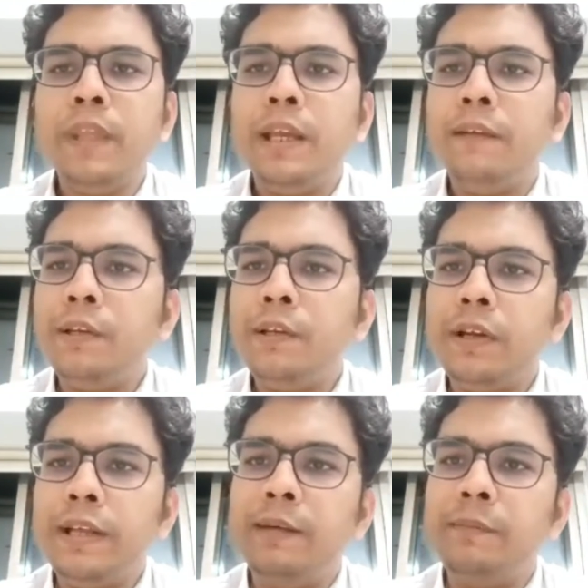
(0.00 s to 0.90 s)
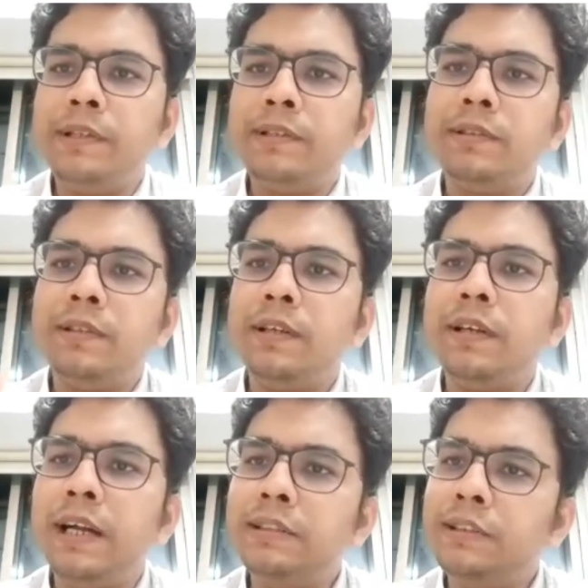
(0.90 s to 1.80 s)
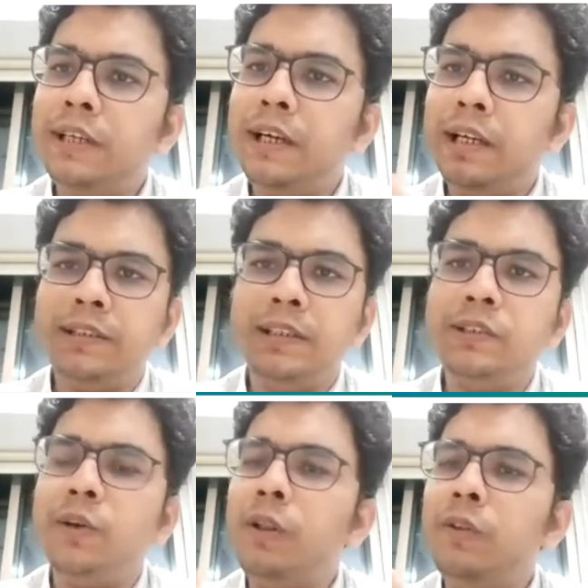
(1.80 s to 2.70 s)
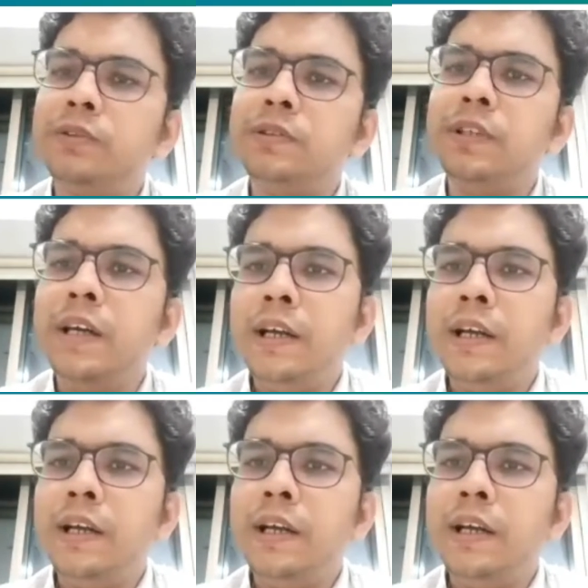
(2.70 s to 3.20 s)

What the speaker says: even your cannabis, ganja, hashish, all those